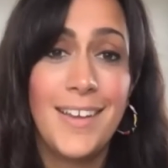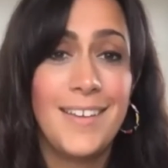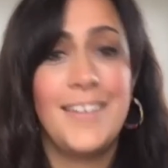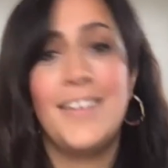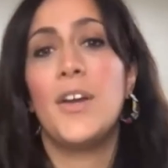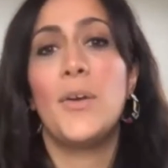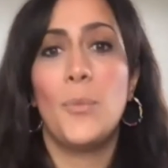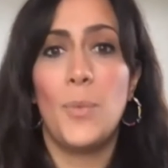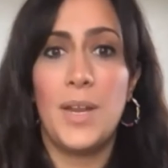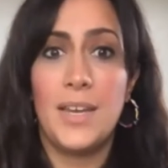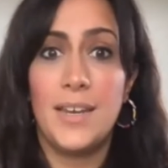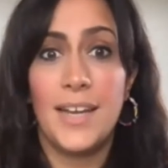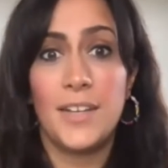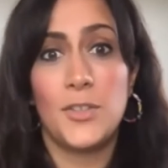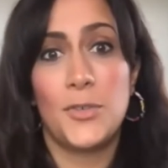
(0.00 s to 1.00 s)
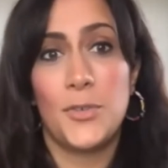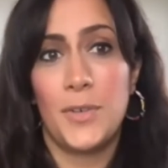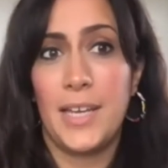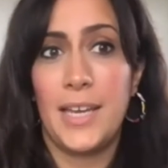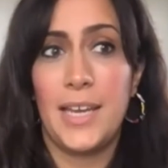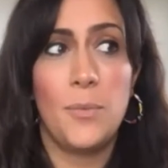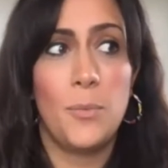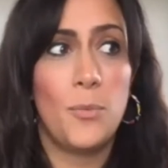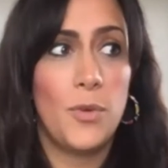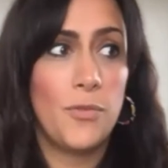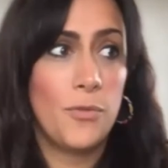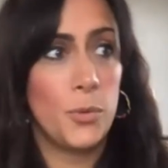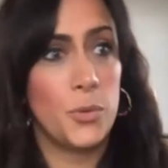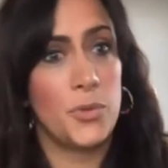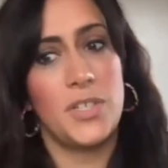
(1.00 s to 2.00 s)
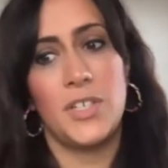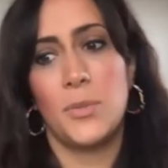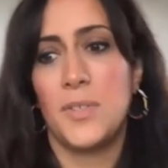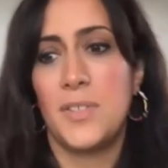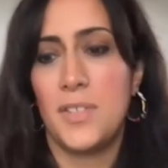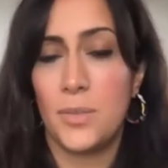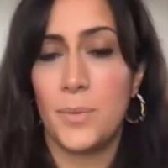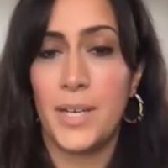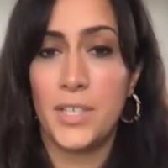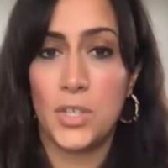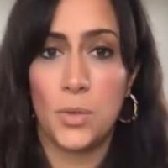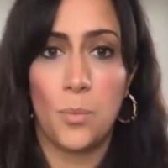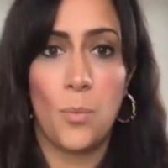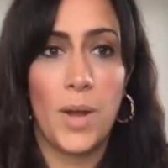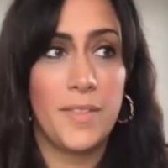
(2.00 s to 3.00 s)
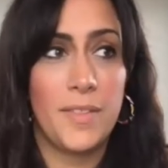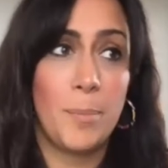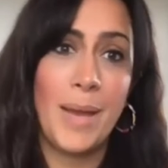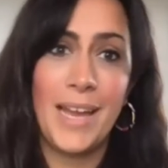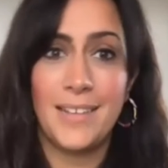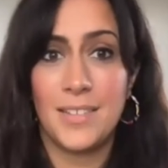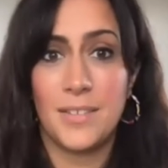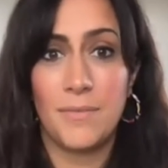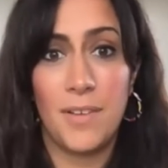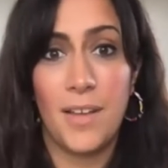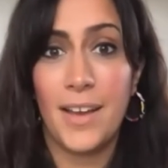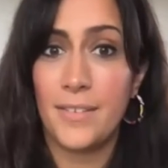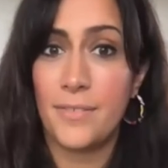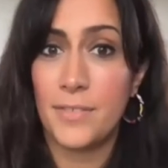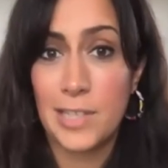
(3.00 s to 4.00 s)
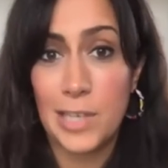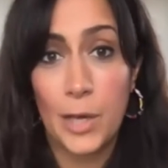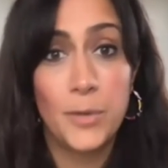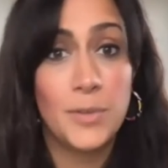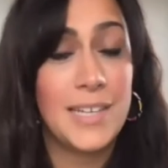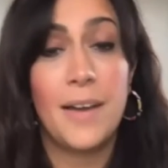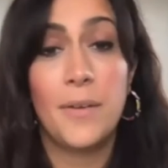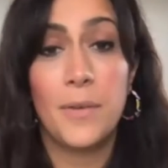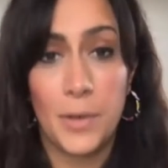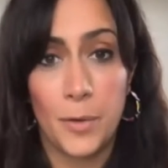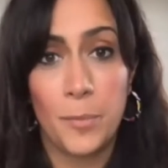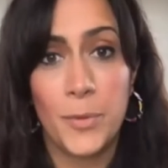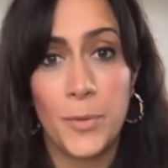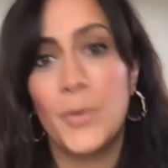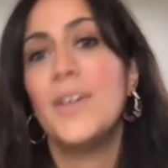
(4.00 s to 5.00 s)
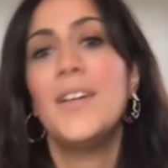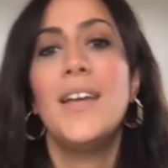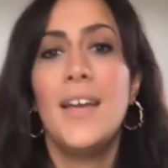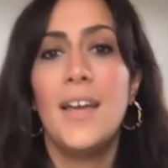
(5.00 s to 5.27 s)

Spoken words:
You know, we naturally were forced into a situation where the pace of life slowed down a lot more,